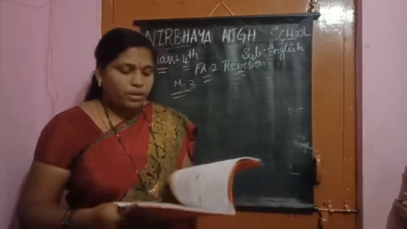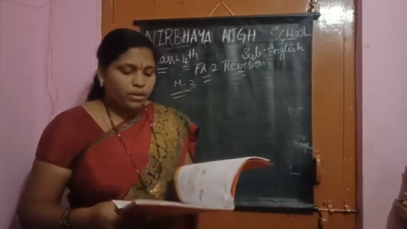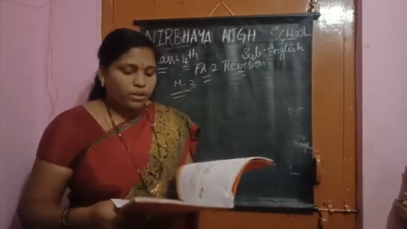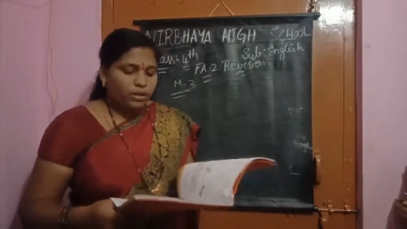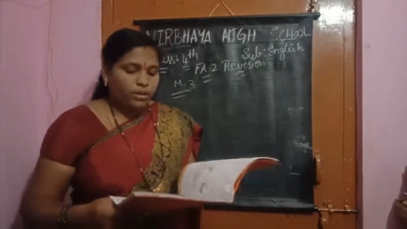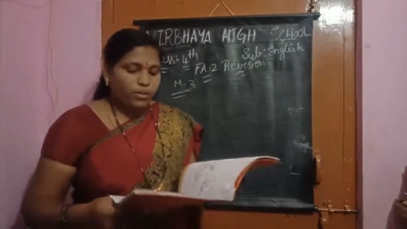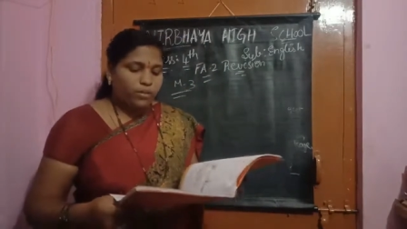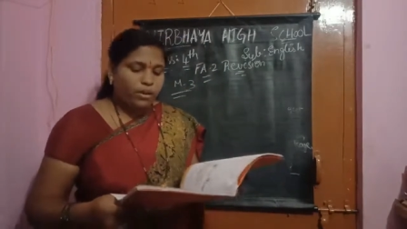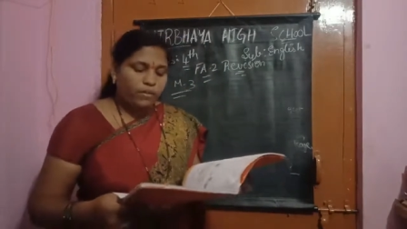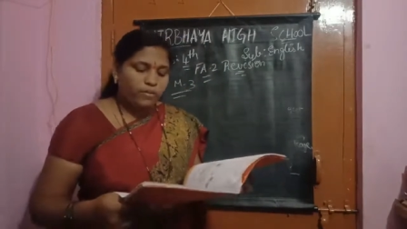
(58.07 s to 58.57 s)

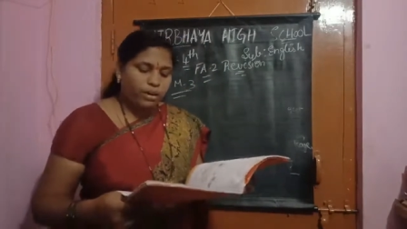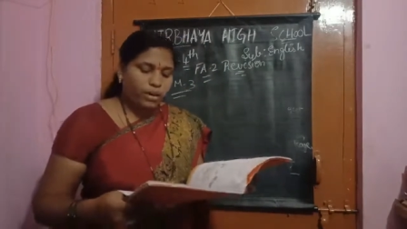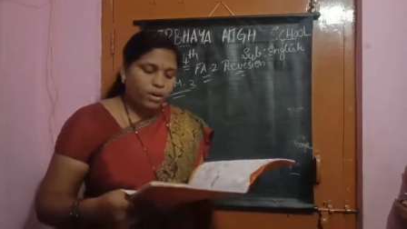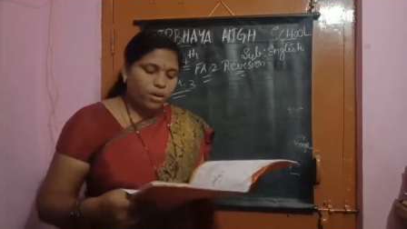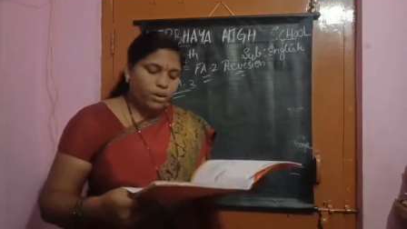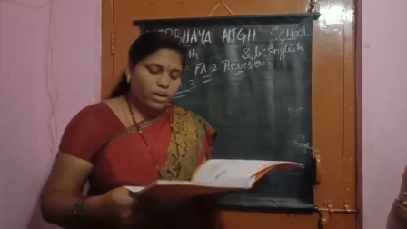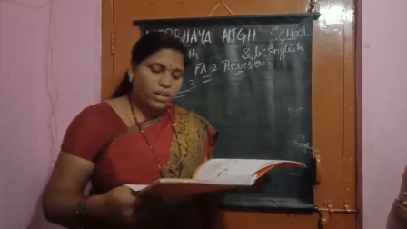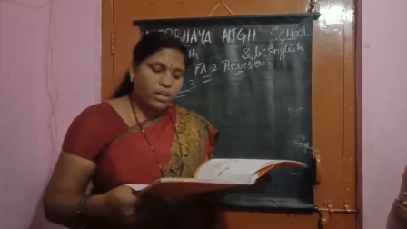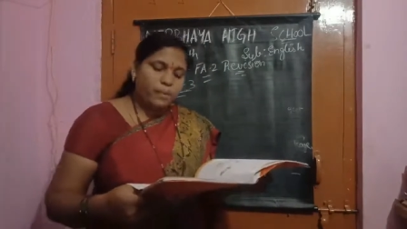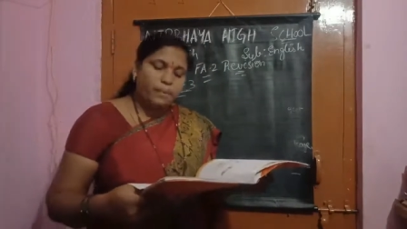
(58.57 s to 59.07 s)
Whoever
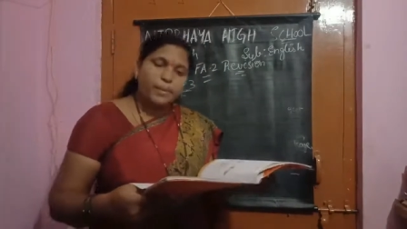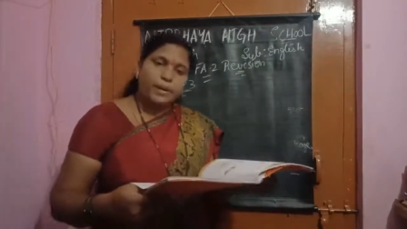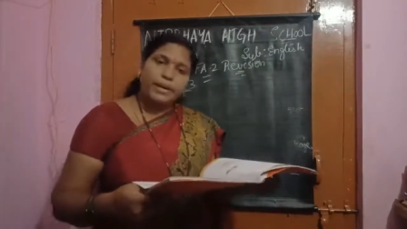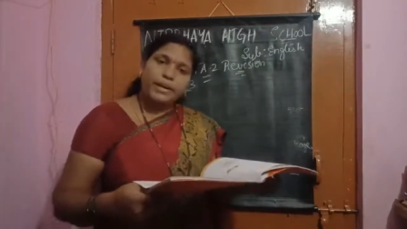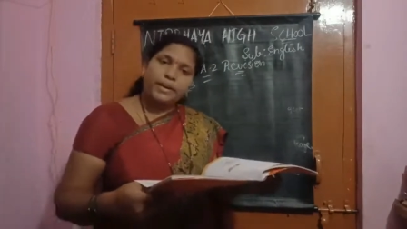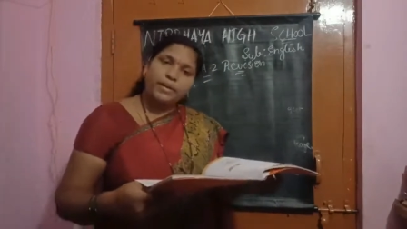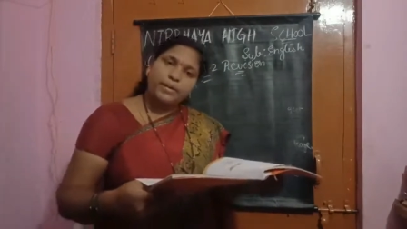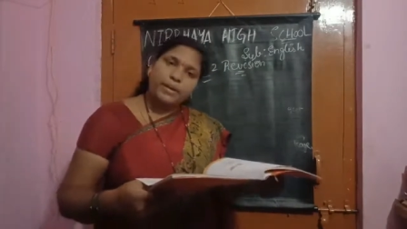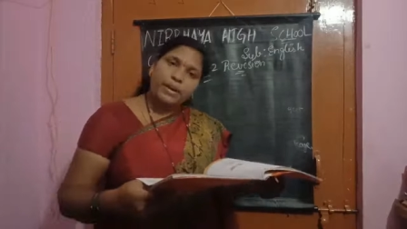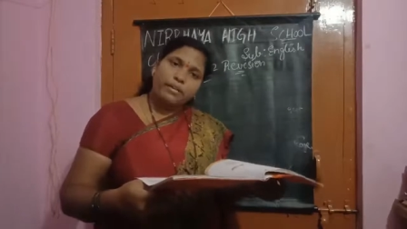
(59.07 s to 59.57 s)
not completed,
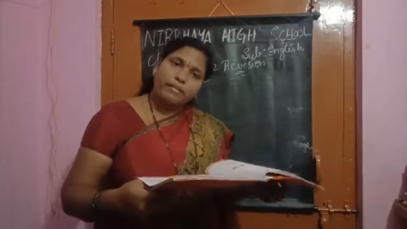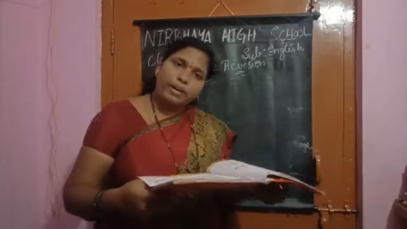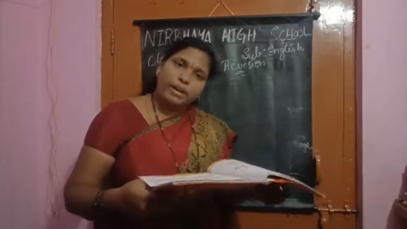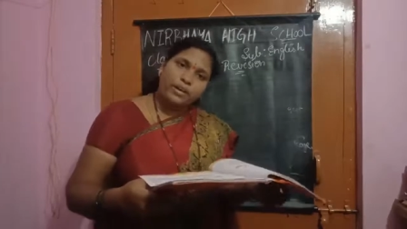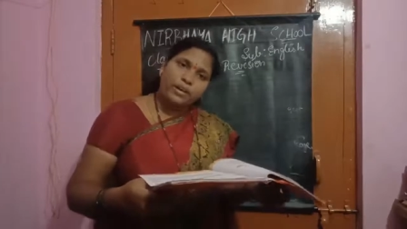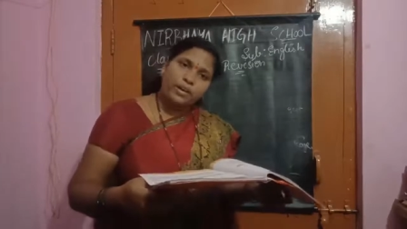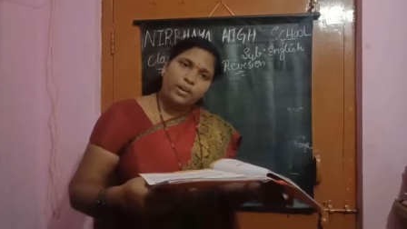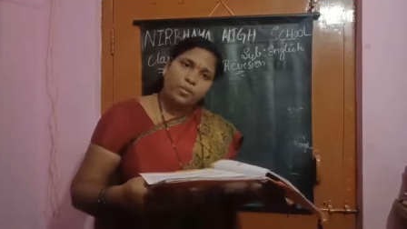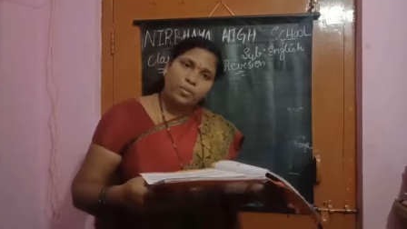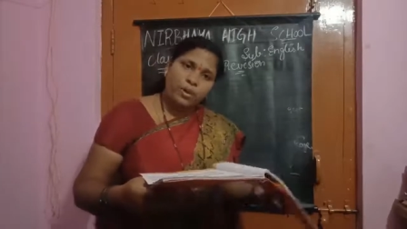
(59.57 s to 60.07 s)
you can write
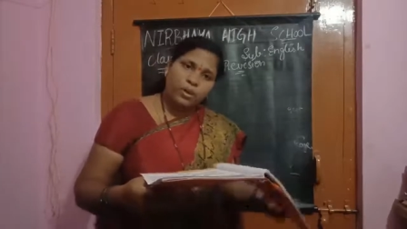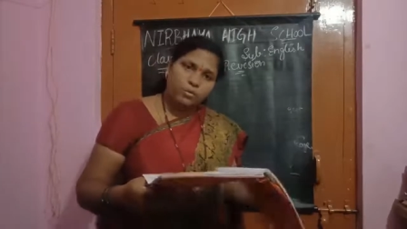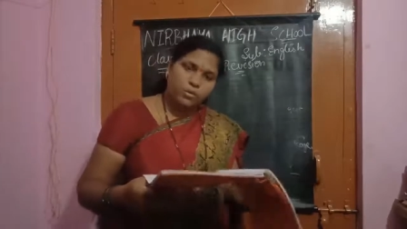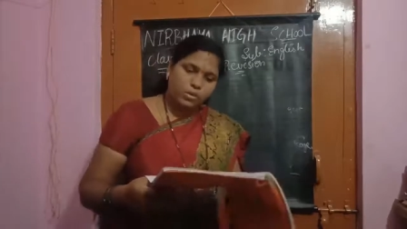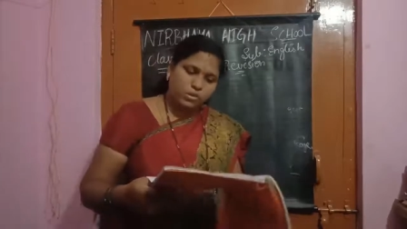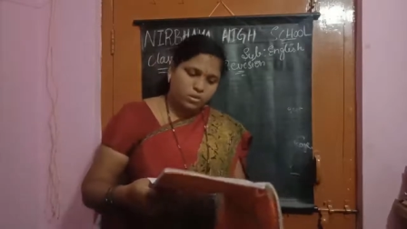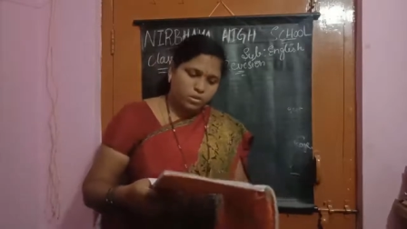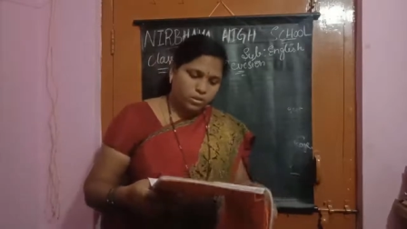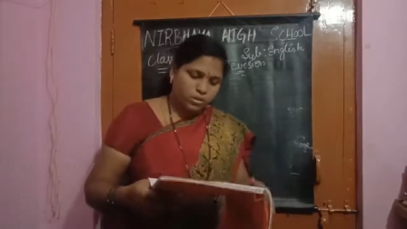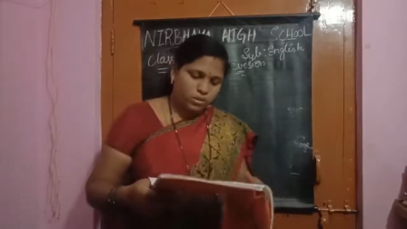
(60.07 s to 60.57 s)
in your
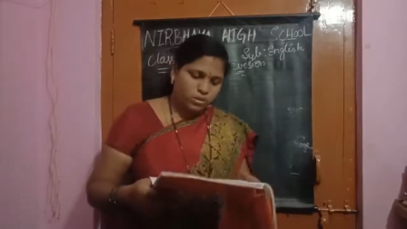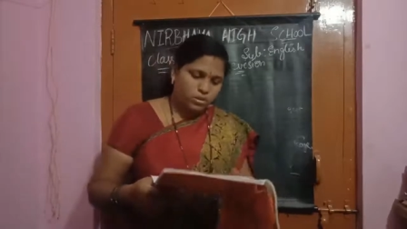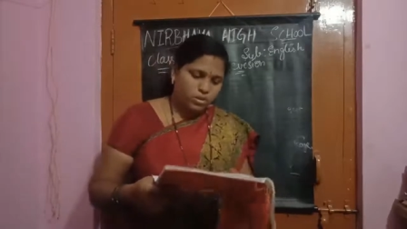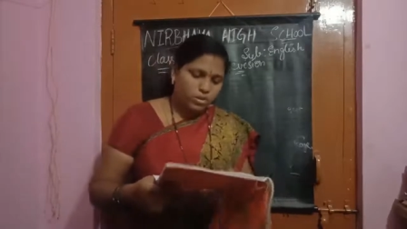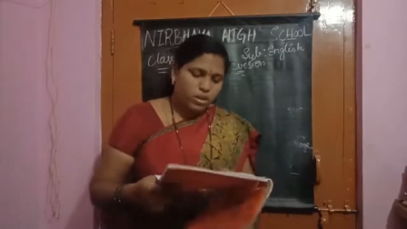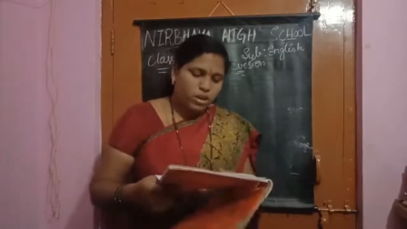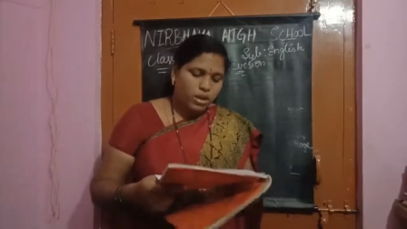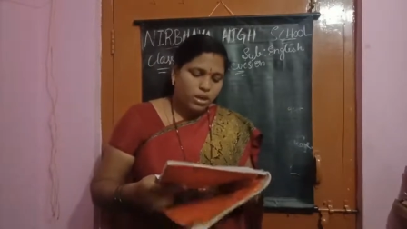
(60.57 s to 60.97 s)
workbooks also.